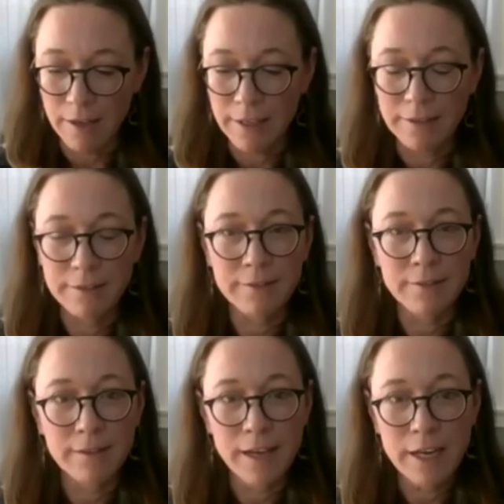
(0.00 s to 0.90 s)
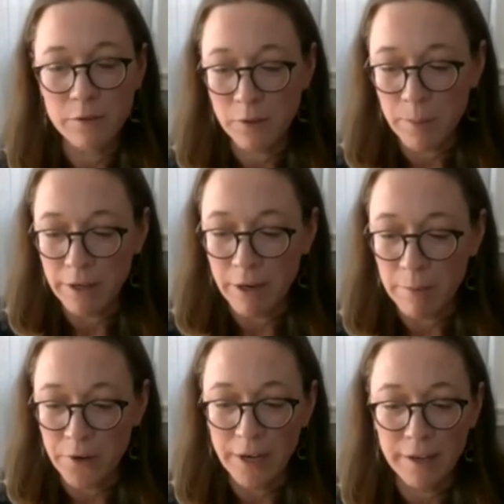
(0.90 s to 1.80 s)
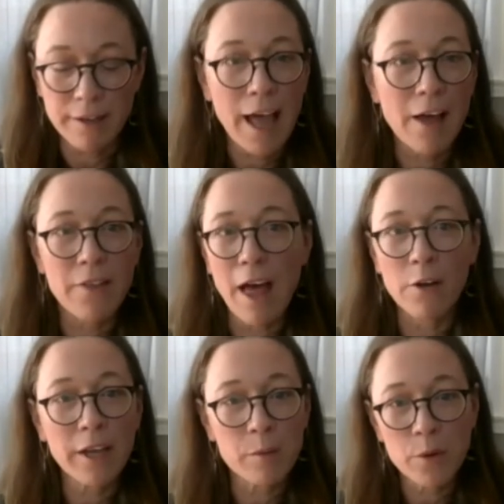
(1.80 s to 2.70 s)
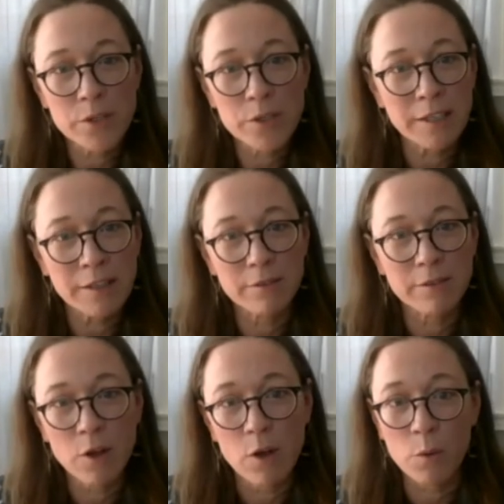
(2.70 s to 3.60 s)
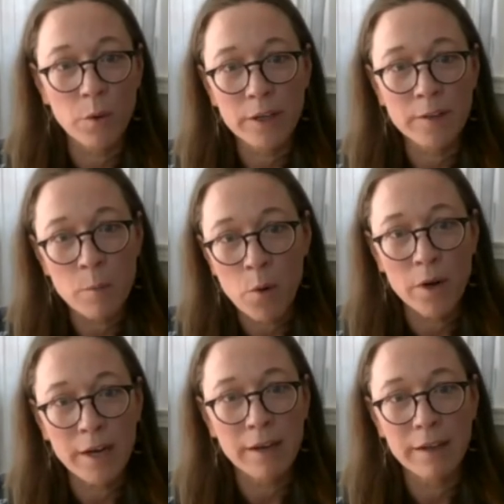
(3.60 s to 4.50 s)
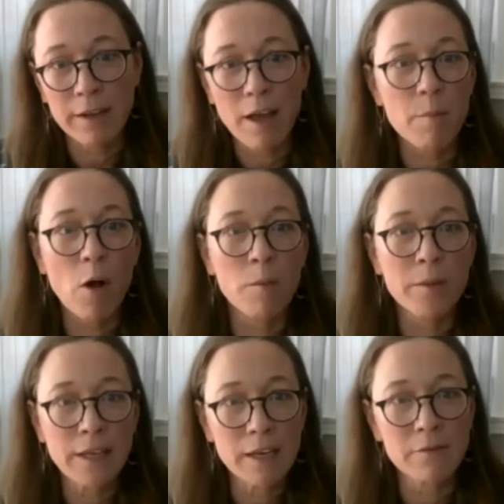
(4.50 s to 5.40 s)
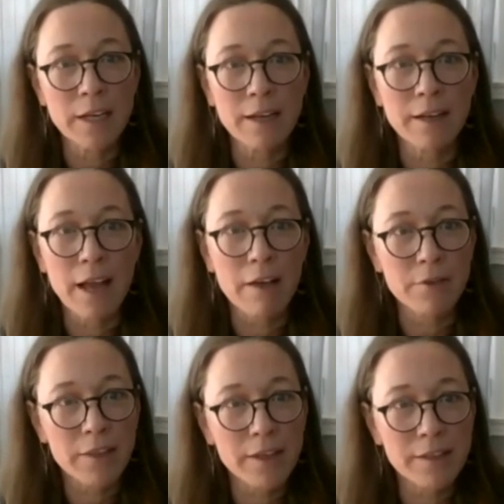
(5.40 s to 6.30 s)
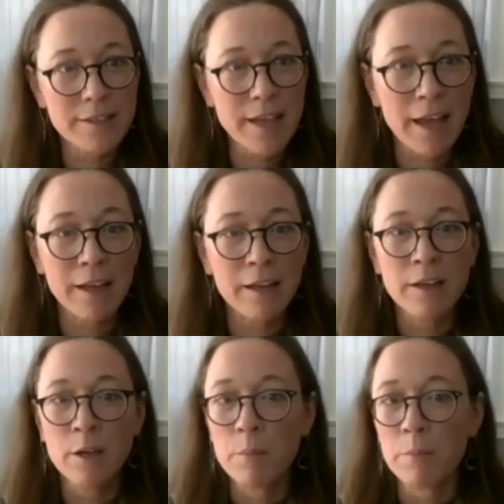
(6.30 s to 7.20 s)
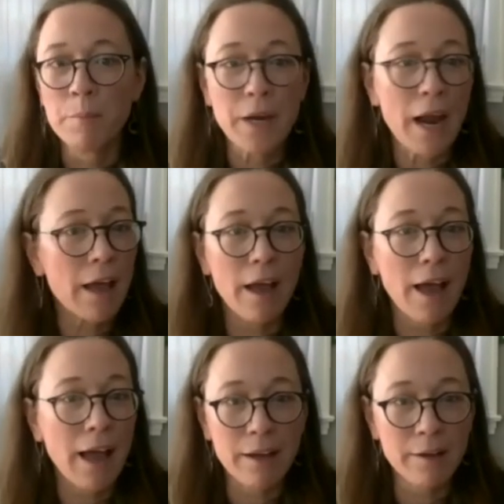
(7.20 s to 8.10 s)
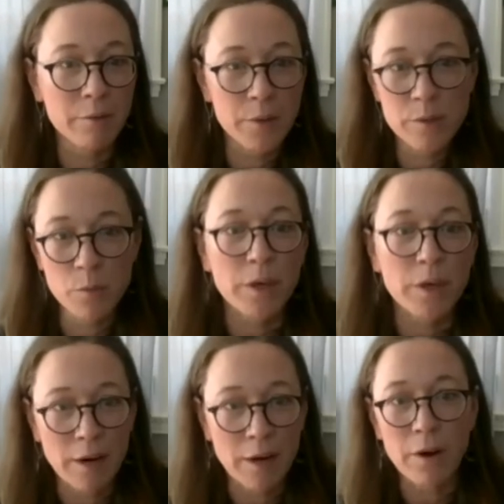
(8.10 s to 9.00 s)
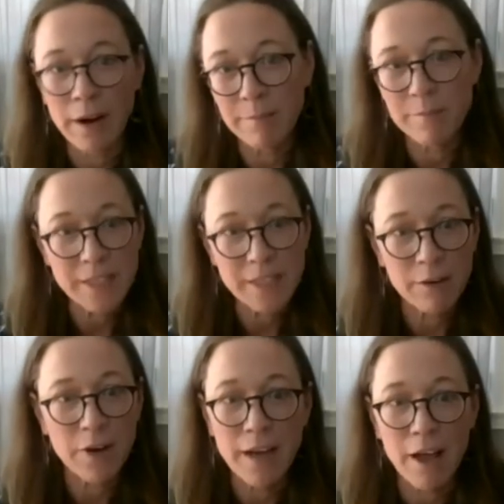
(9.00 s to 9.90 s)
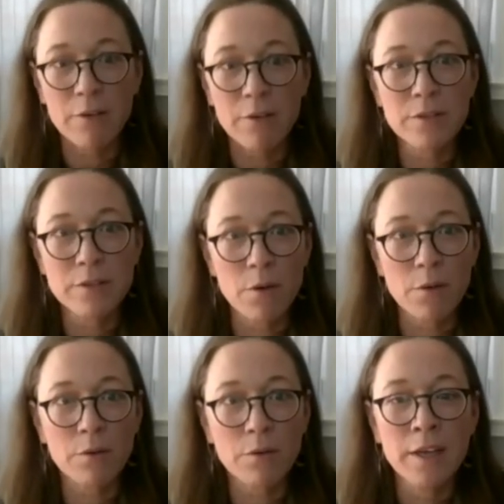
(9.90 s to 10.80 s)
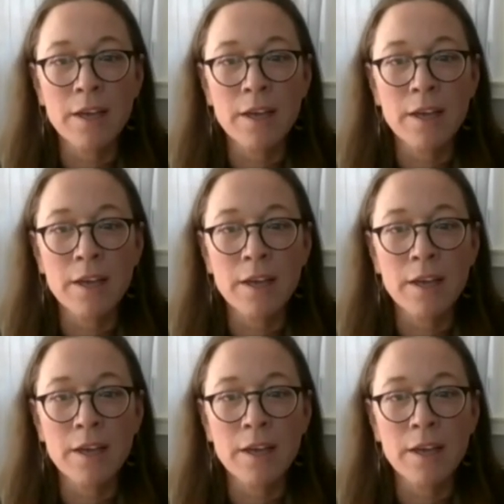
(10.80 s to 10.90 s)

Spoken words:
in Angel from Montgomery, how the hell can a person go to work in the morning and come home in the evening and have nothing to say? But I was working right where I am sitting right now. So